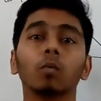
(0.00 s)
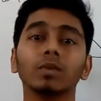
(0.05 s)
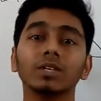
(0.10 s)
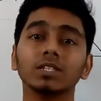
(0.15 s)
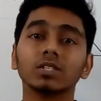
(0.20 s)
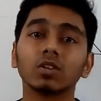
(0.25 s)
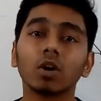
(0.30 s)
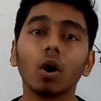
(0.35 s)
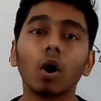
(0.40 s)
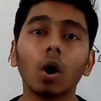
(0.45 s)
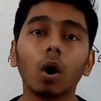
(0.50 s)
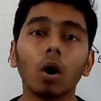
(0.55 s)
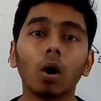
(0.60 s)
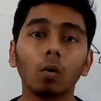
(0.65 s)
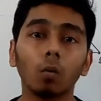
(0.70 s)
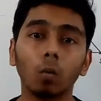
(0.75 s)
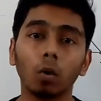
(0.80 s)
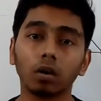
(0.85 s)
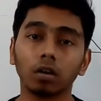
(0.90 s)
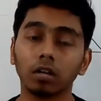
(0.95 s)
we
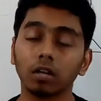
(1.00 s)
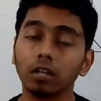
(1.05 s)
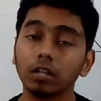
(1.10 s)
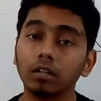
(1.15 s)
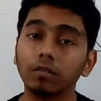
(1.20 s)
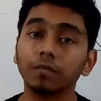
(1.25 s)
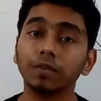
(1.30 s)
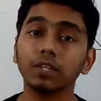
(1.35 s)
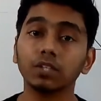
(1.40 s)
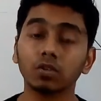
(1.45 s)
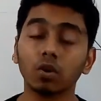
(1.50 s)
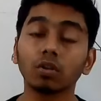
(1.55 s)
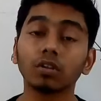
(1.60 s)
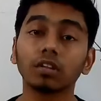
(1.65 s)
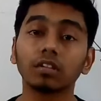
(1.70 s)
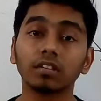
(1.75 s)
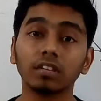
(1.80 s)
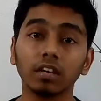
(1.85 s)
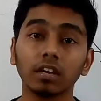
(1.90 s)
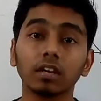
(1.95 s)
saw
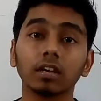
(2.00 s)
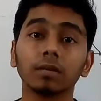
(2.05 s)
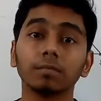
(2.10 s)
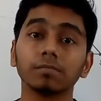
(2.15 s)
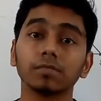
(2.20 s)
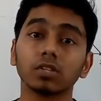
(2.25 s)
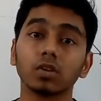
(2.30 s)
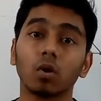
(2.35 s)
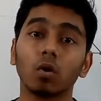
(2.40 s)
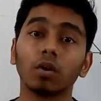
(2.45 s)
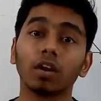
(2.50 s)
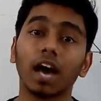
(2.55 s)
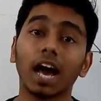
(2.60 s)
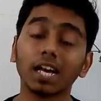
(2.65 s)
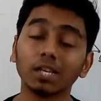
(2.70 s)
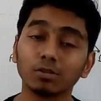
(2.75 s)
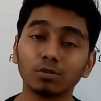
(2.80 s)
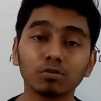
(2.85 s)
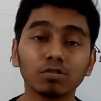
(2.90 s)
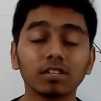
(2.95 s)
the theorems on
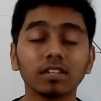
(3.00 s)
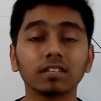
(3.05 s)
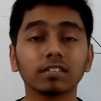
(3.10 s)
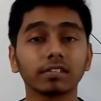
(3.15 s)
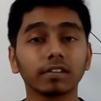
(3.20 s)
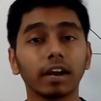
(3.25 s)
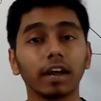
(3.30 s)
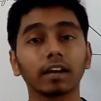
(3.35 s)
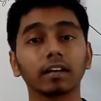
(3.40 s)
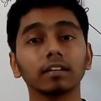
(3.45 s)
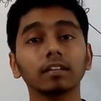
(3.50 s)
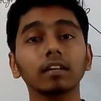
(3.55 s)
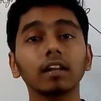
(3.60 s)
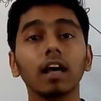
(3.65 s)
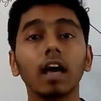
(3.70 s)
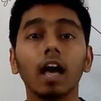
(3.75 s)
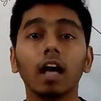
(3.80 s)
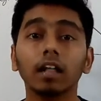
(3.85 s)
isosceles triangle